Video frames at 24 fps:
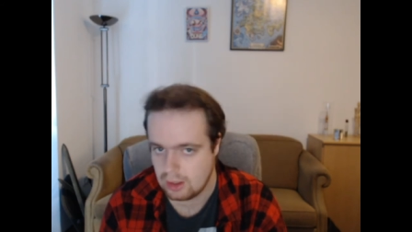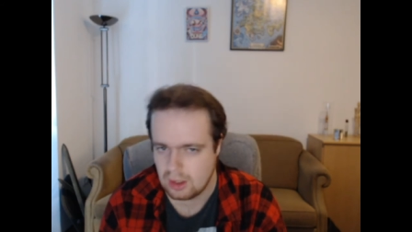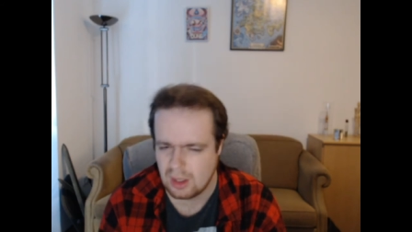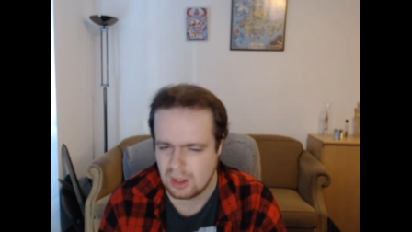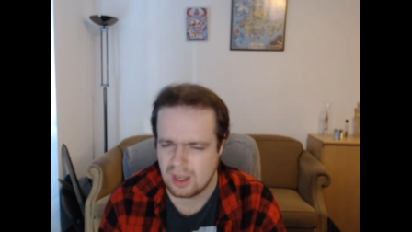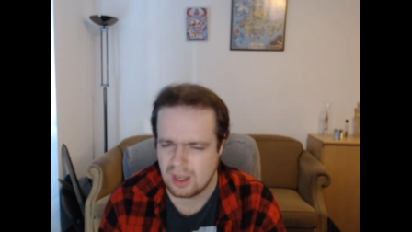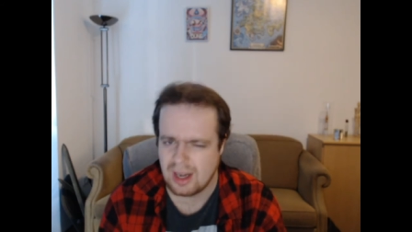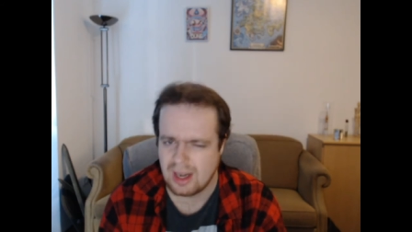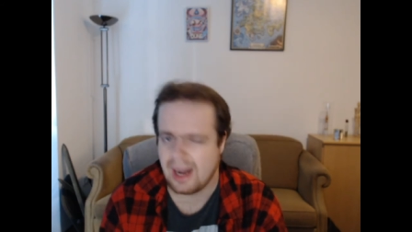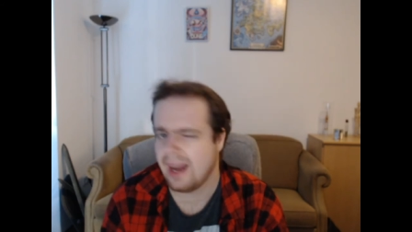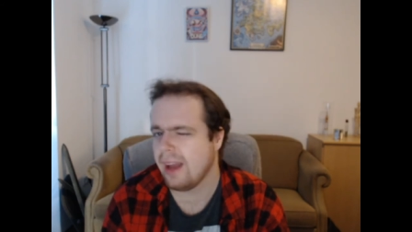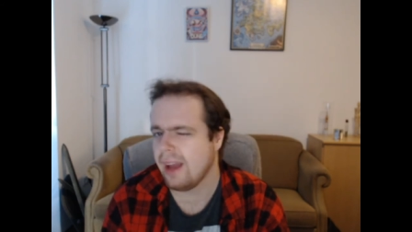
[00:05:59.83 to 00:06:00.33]

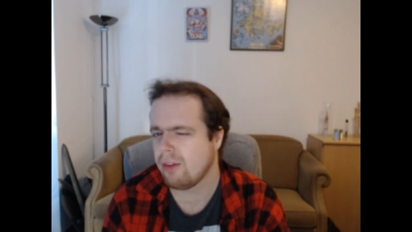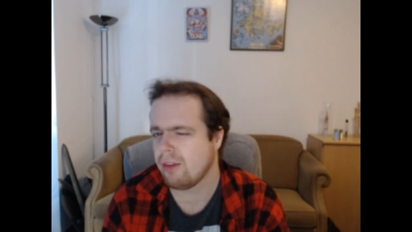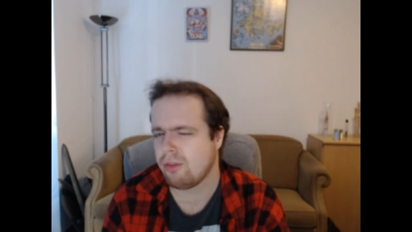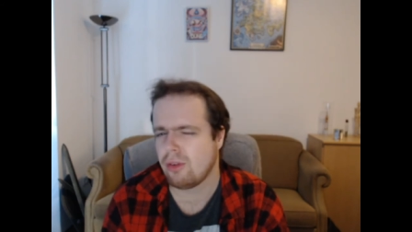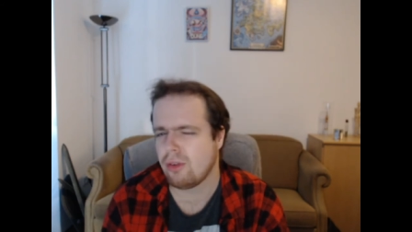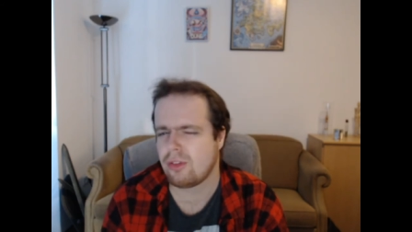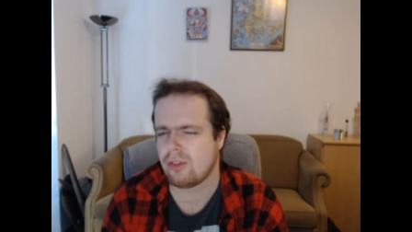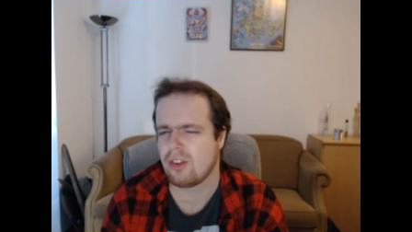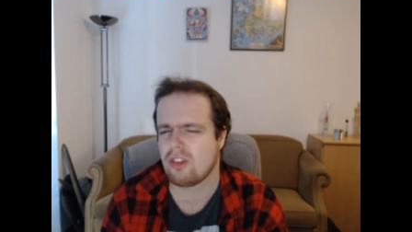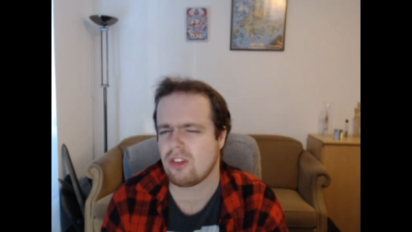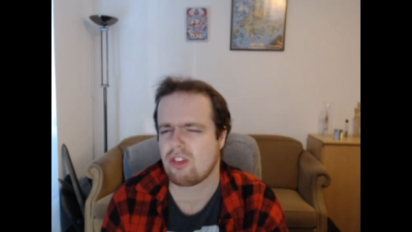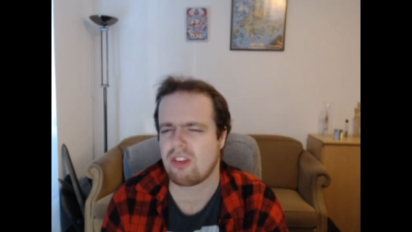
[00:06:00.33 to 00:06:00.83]
I have
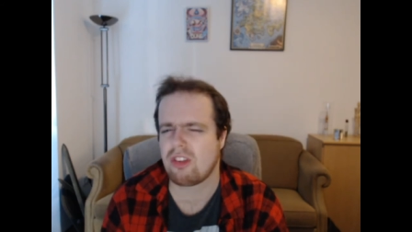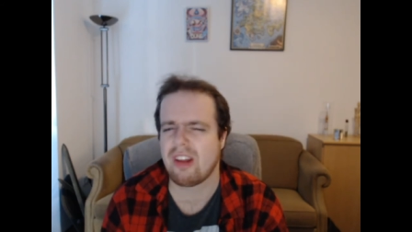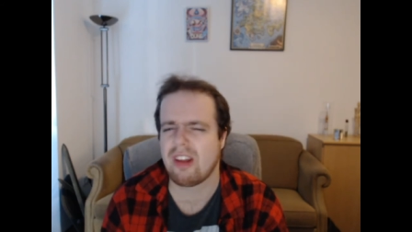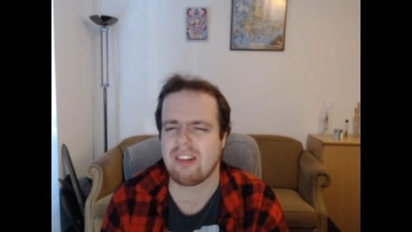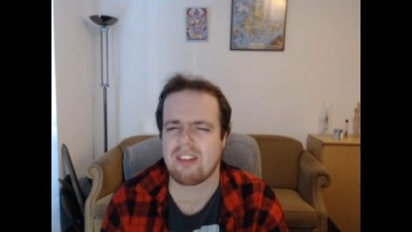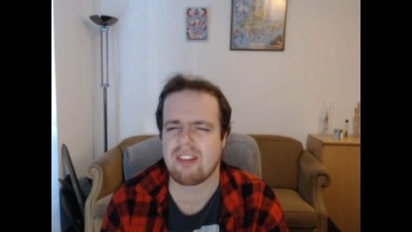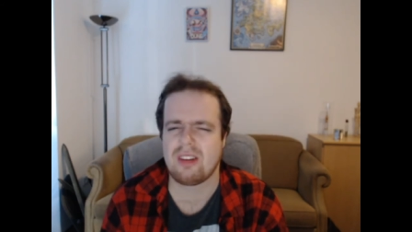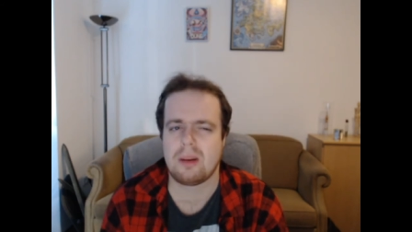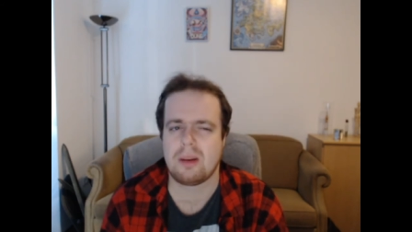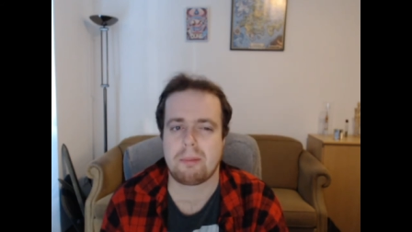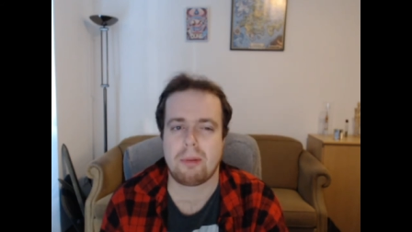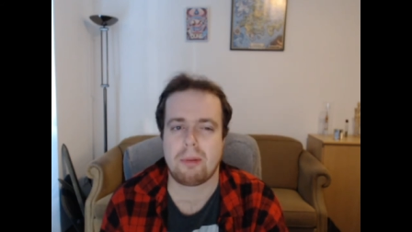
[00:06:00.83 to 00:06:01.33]
often stated
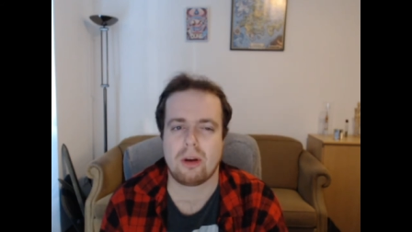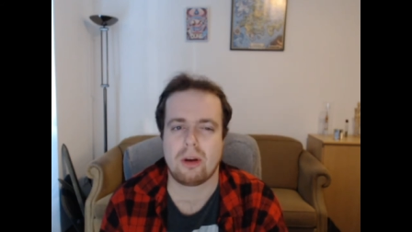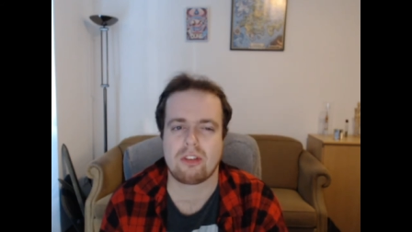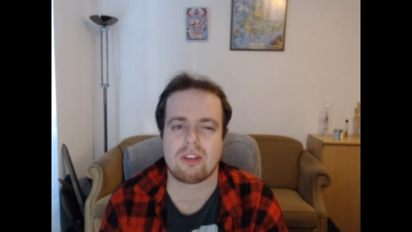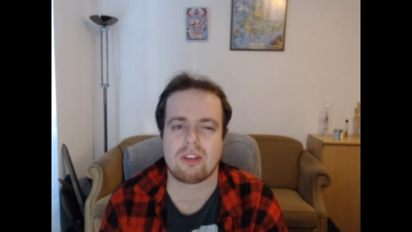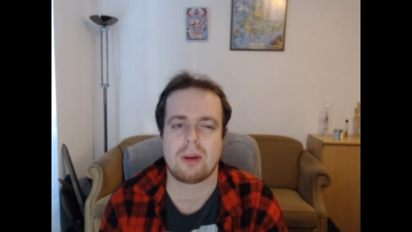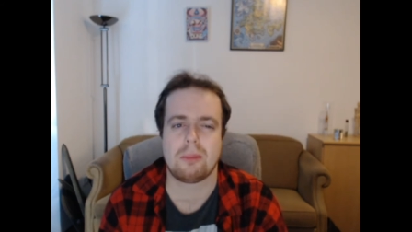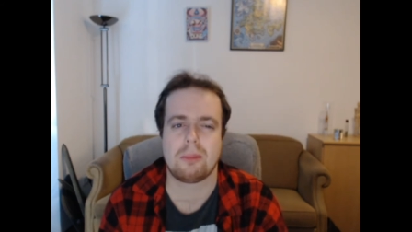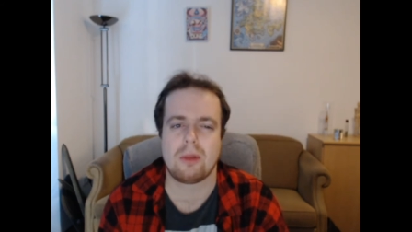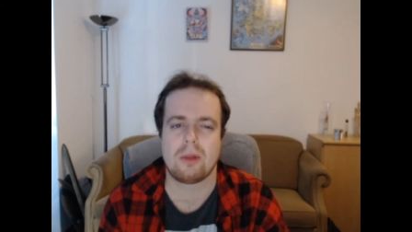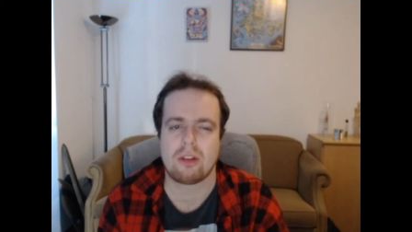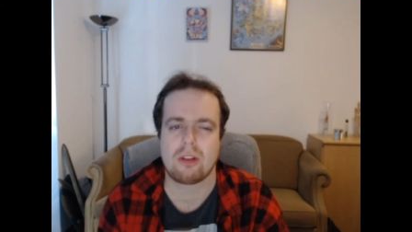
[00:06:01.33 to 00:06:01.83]
in the past that
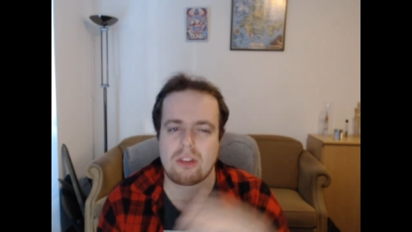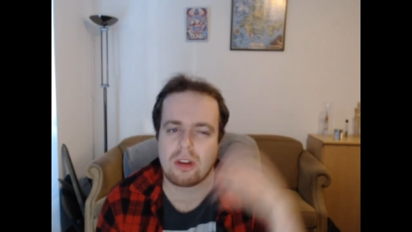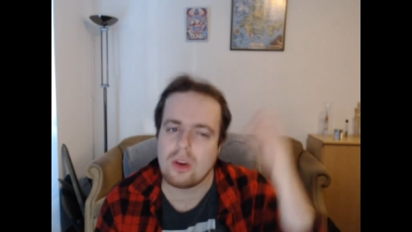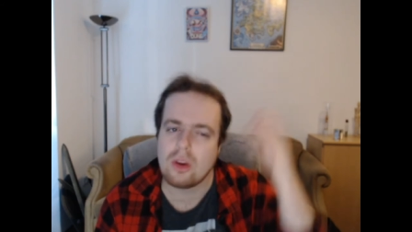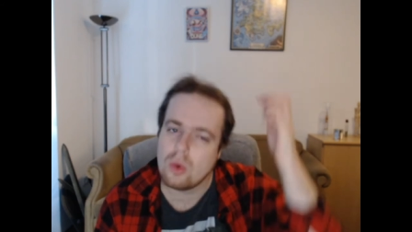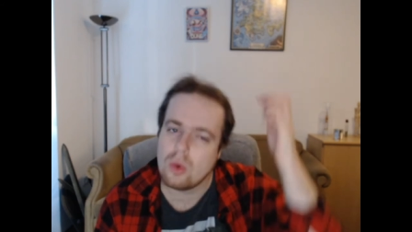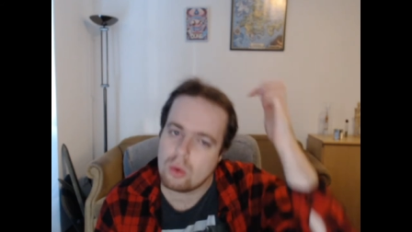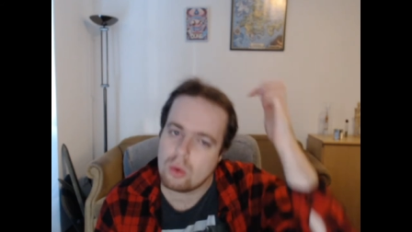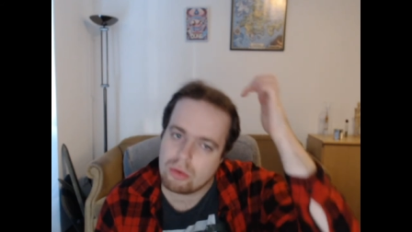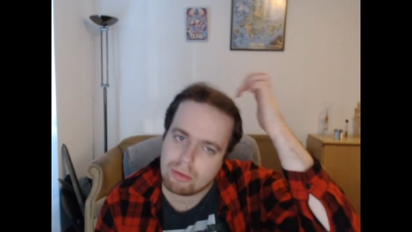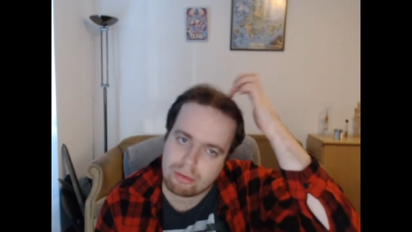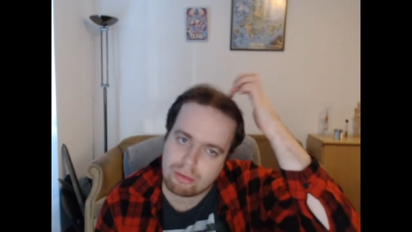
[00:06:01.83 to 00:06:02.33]
I'm not a
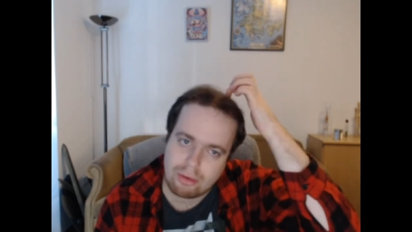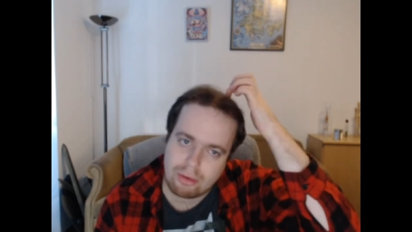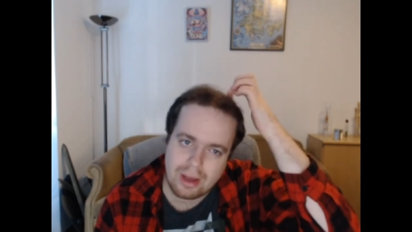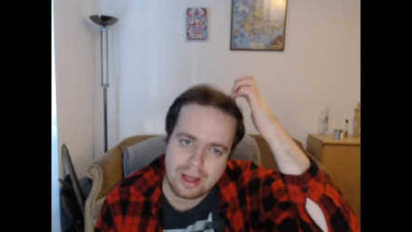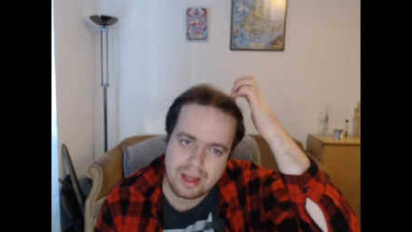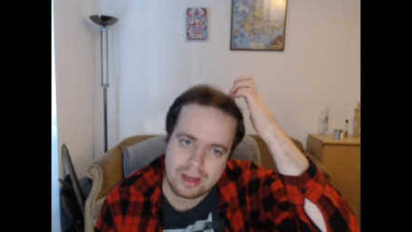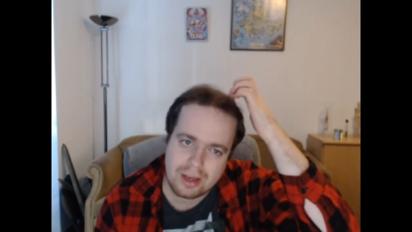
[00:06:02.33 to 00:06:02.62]
huge fan